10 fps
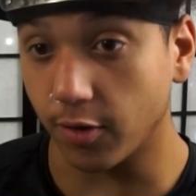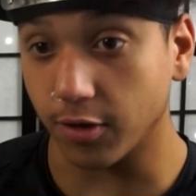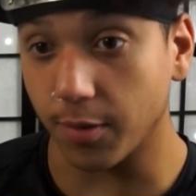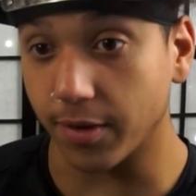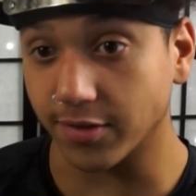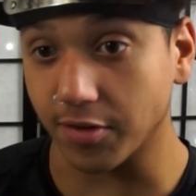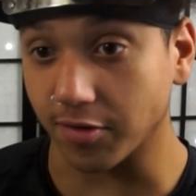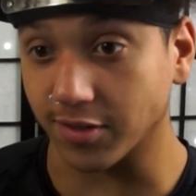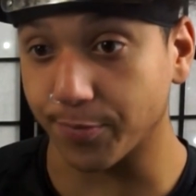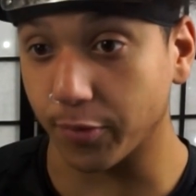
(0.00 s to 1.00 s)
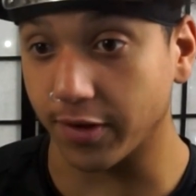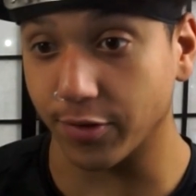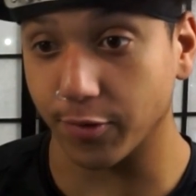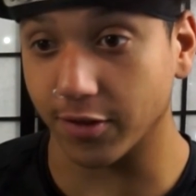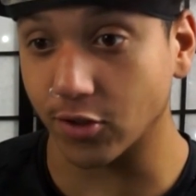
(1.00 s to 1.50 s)
Y'all better start sprinting
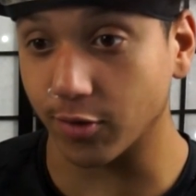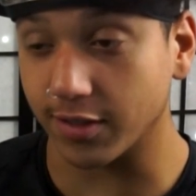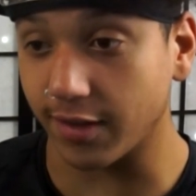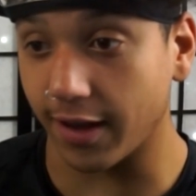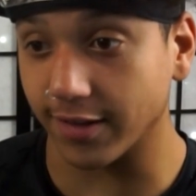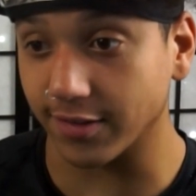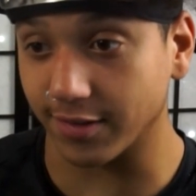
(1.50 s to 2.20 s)
through the trees as,